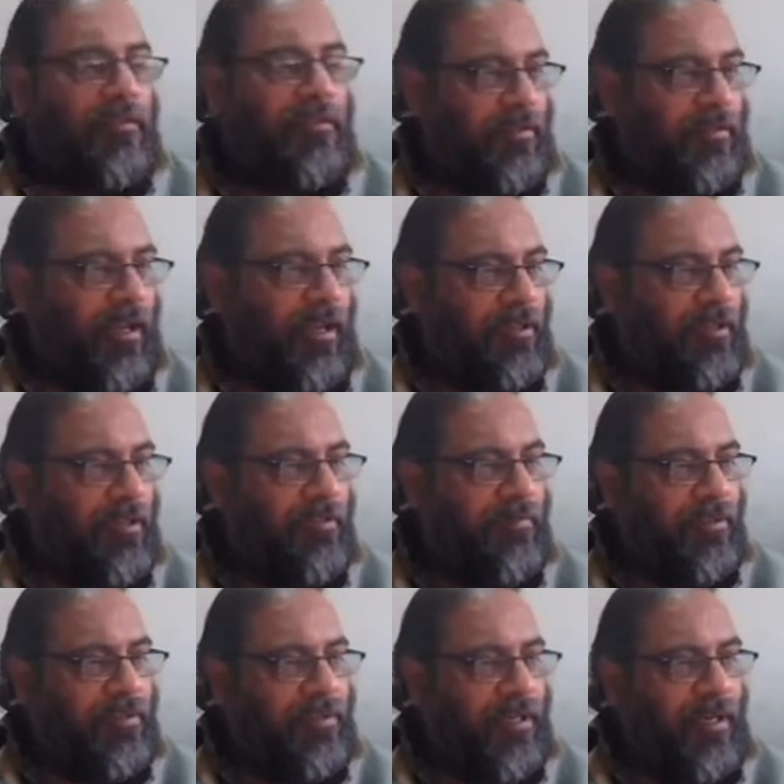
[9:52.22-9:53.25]
I read
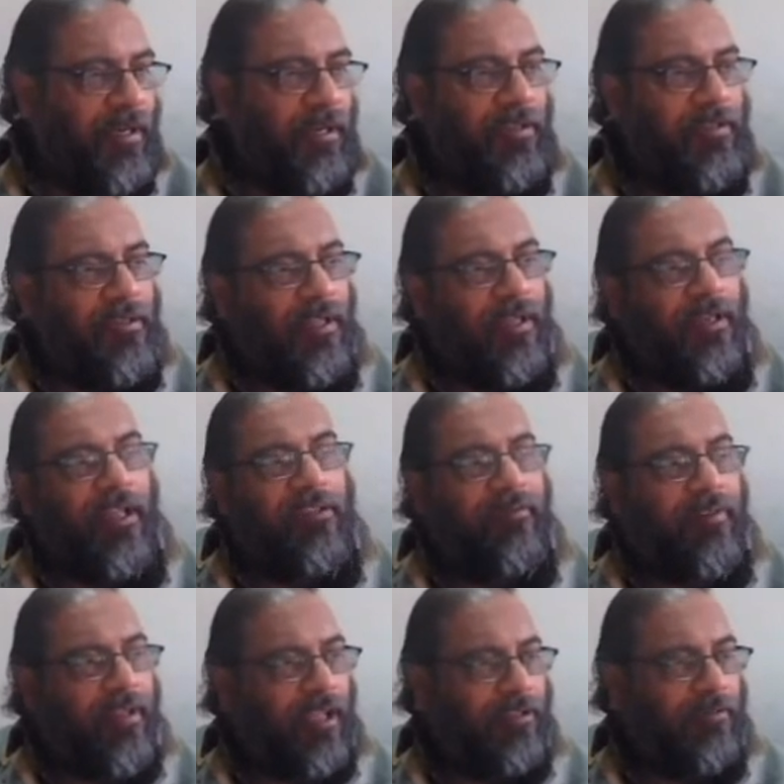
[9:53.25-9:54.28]
one sentence, then I
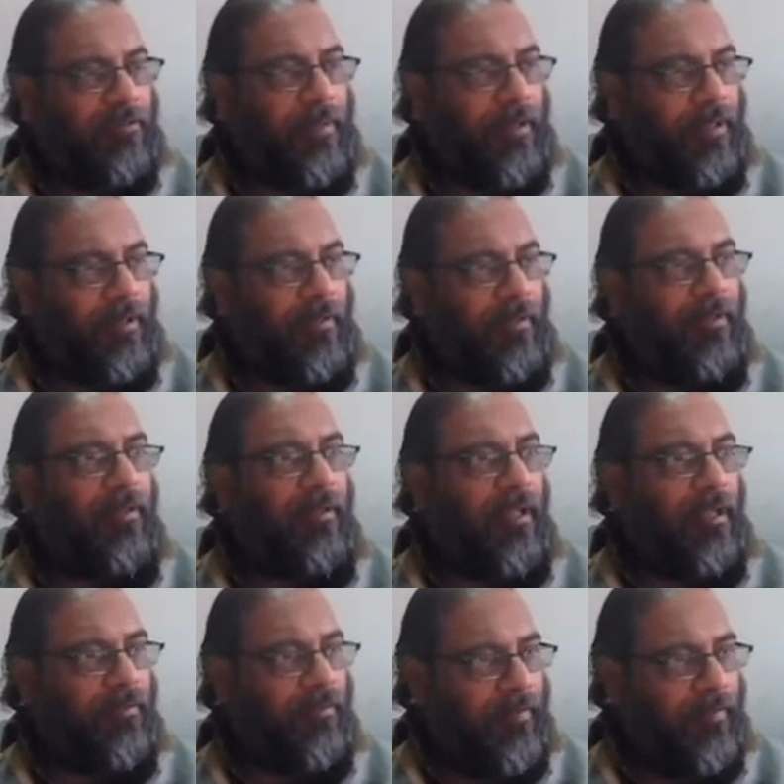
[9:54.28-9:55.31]
will explain.
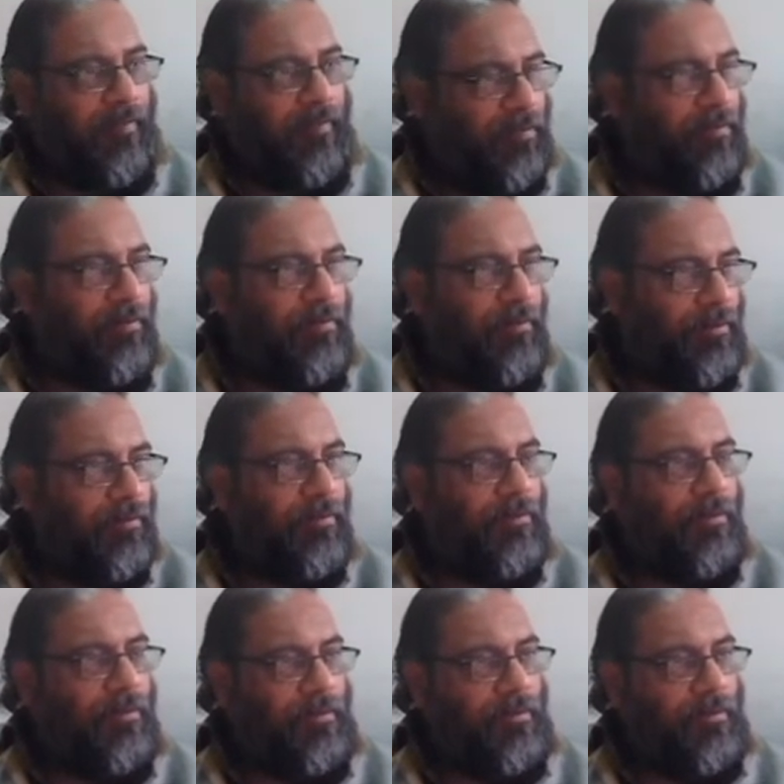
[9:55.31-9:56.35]
Then we will go
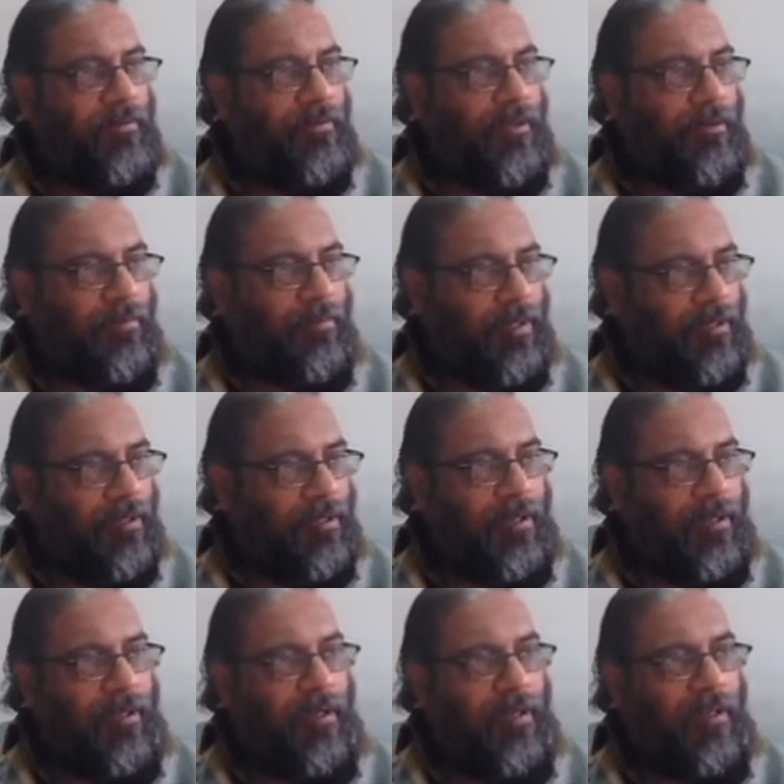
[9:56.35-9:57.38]
some other
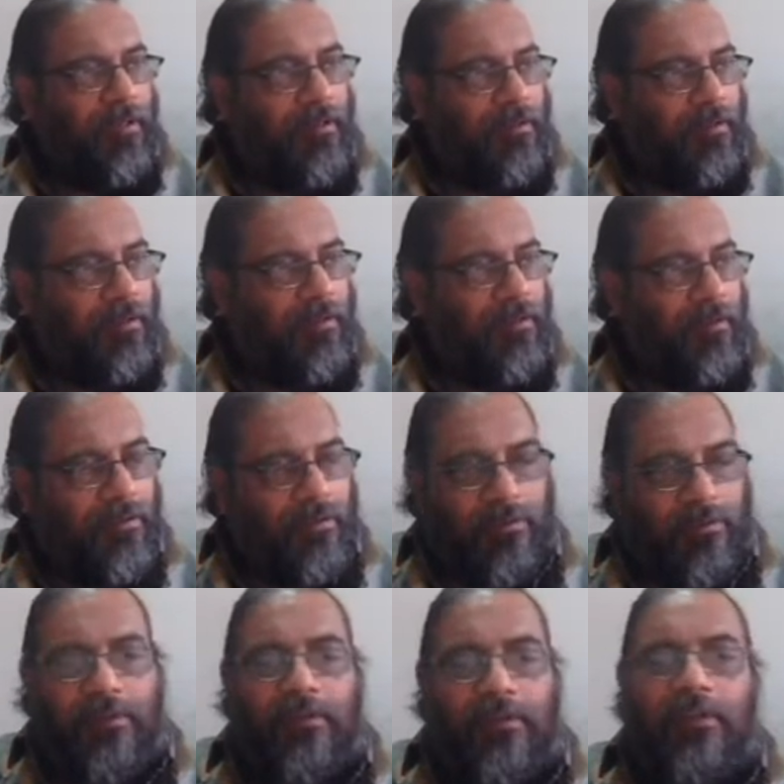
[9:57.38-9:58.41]
sentence.
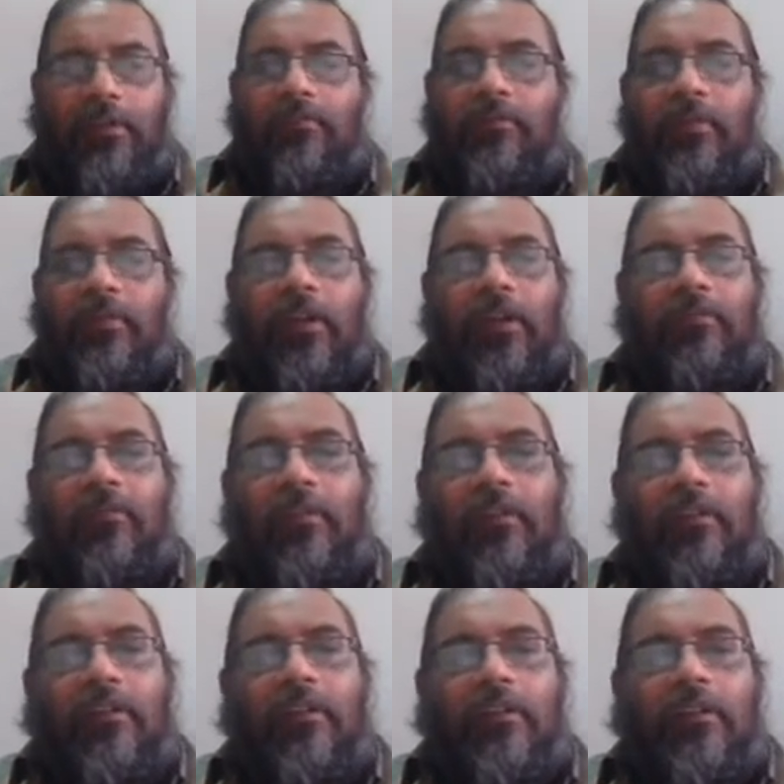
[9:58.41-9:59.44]
So in this way I will
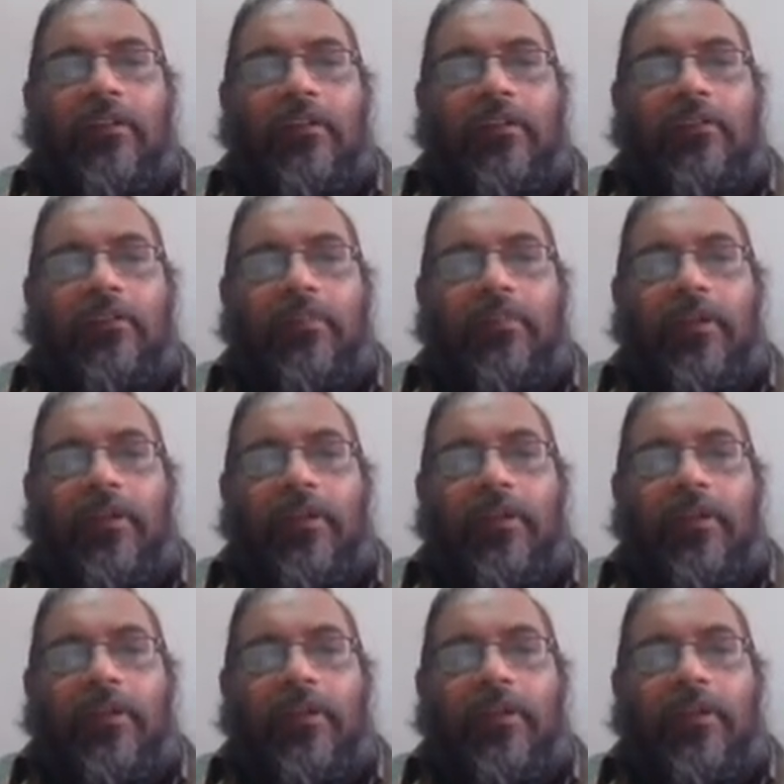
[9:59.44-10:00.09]
speak.